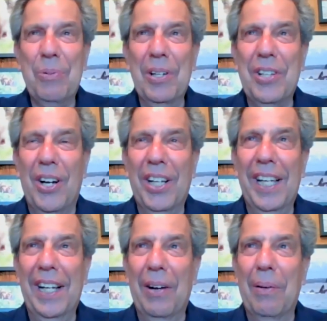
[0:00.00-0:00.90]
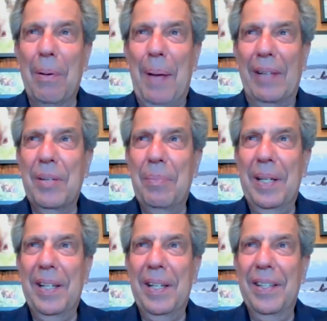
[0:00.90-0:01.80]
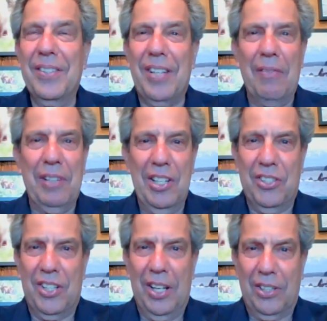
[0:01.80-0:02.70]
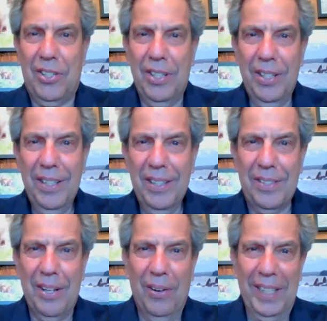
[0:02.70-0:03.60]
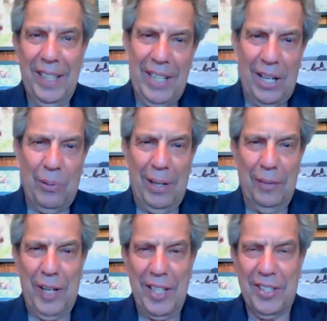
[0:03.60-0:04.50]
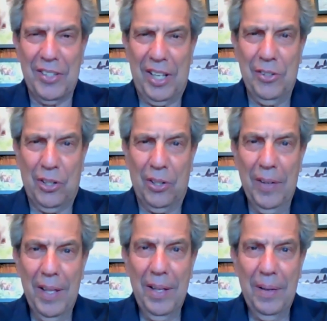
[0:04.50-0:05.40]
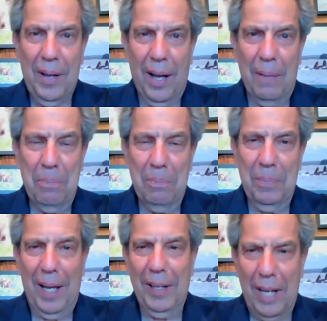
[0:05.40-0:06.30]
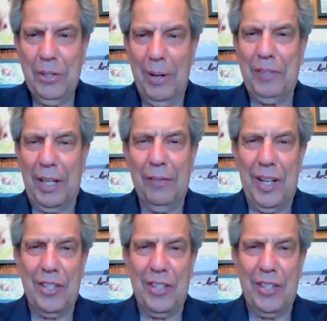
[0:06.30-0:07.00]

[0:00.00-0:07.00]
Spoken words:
as we're talking here, I'm about to be 76, so I think that qualifies as geezer. I do have to